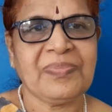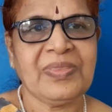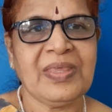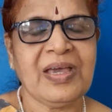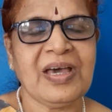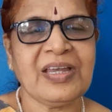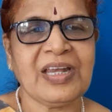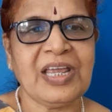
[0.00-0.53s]

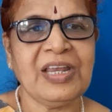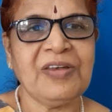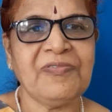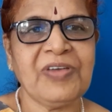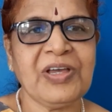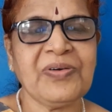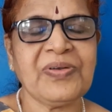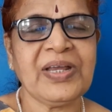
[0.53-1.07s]
They are
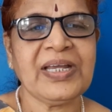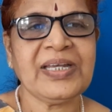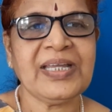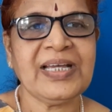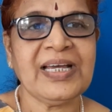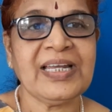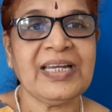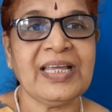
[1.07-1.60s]

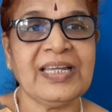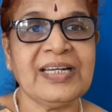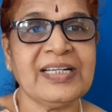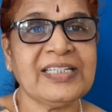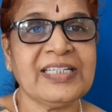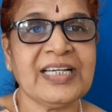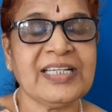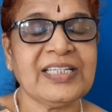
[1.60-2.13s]
invigorating and
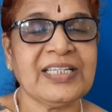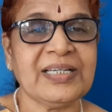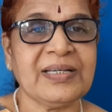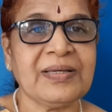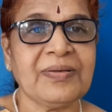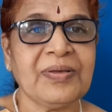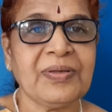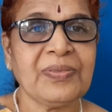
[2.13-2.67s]

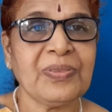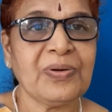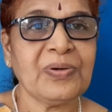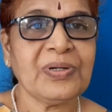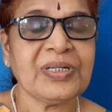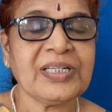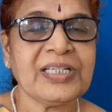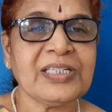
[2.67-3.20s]
energizing. Though
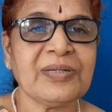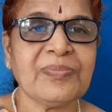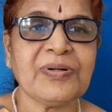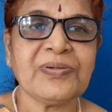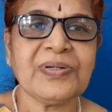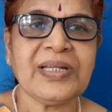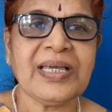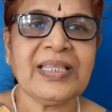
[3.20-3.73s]
it is
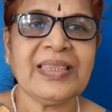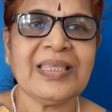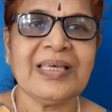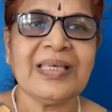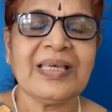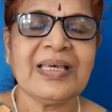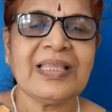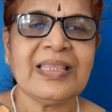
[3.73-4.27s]
about death,
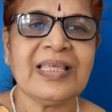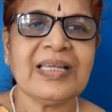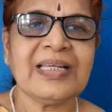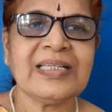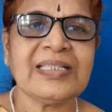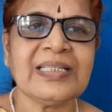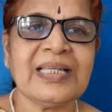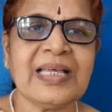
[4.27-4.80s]
there
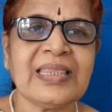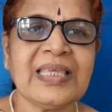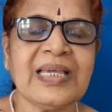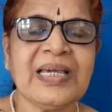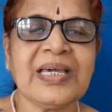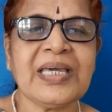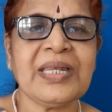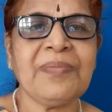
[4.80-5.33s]
is
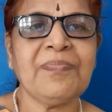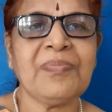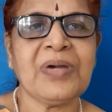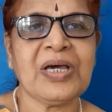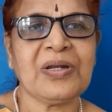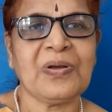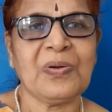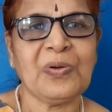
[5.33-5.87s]
nothing grim
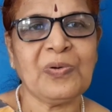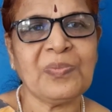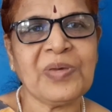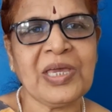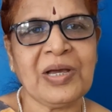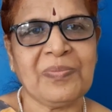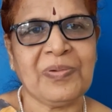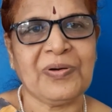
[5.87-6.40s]
or
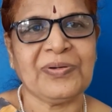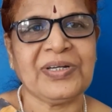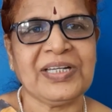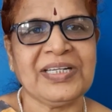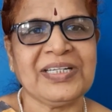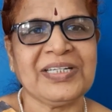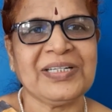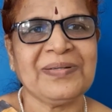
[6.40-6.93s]
gloomy about
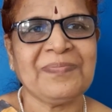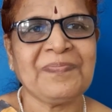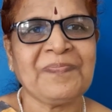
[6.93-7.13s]
it.